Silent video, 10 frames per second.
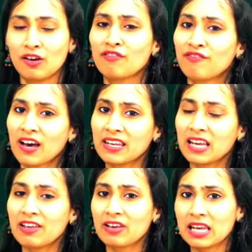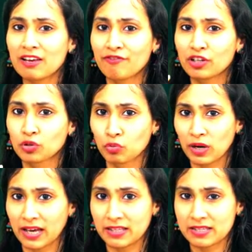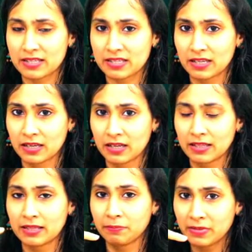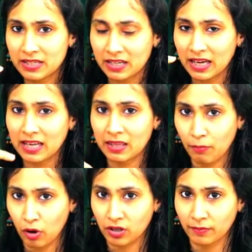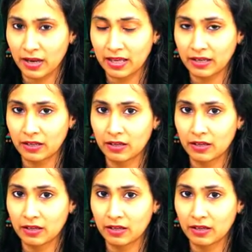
Finally, we are left with 2 lines, the middle line and the bottom line.